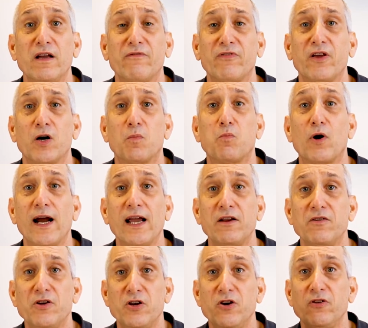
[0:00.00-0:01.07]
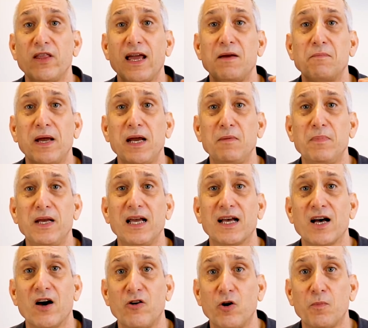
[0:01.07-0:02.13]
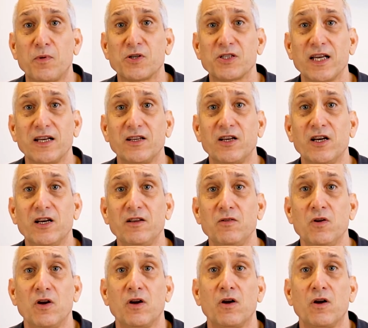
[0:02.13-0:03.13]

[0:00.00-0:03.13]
if they're brand new, they may be 100% good,